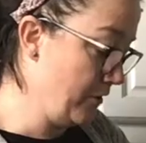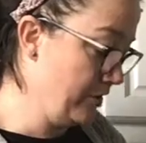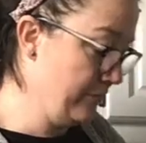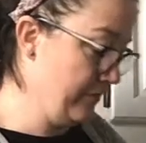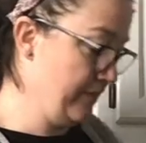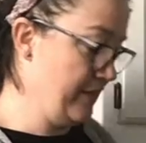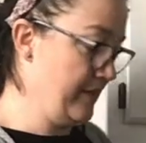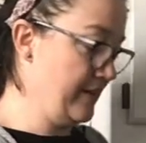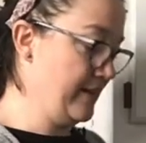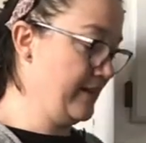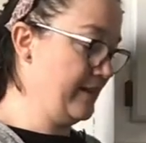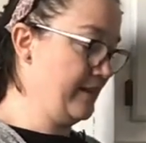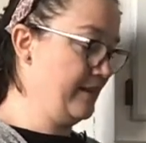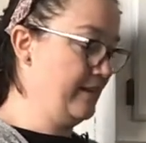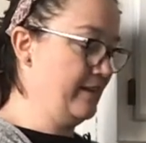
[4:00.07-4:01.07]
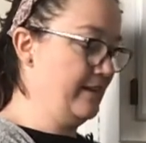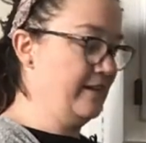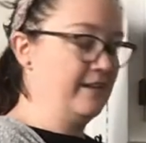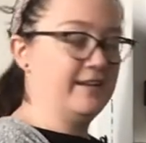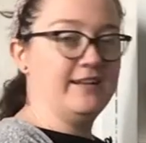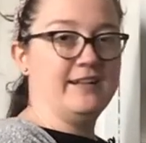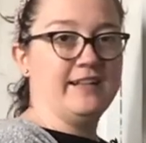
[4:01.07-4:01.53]
of the,
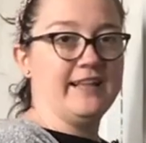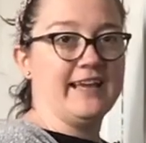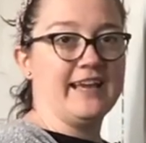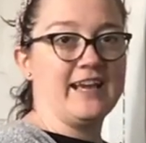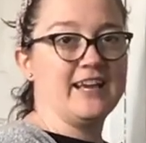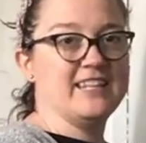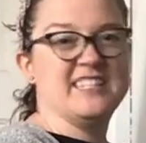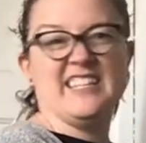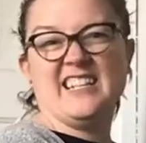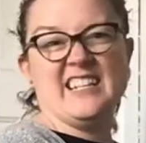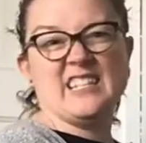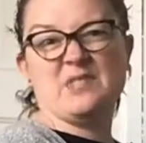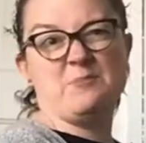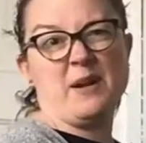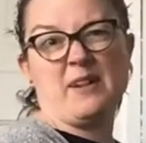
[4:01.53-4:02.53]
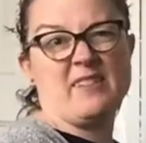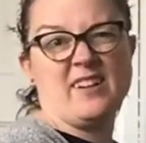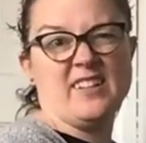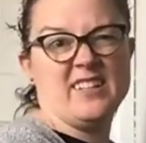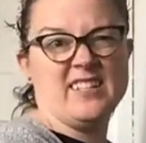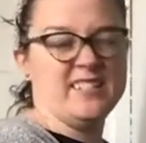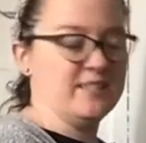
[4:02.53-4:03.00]
like it cuts it, it
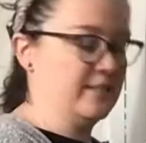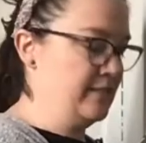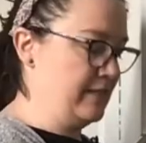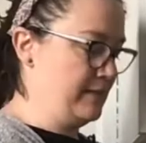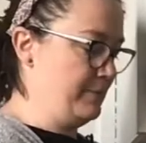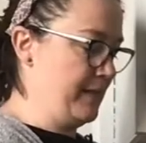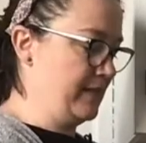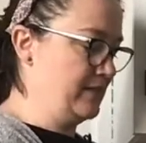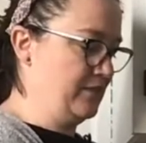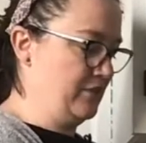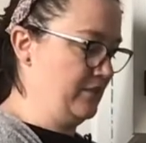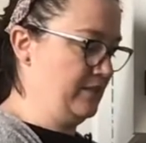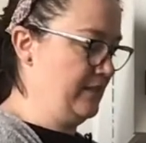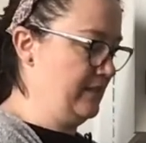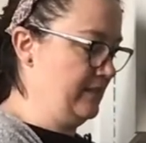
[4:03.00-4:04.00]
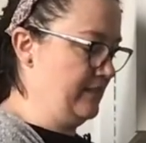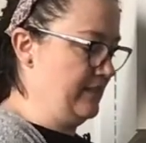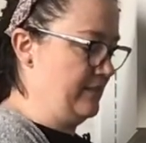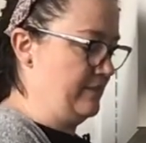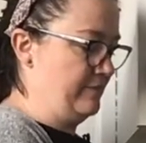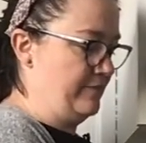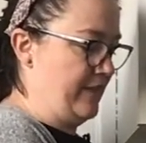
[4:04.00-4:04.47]
spiralizes it, it makes it just easy
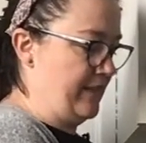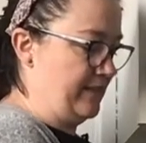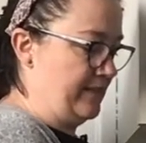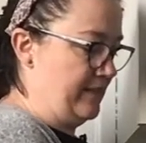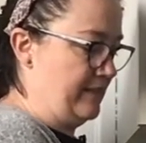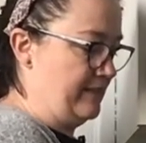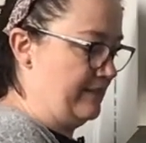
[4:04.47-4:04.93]
and fancy.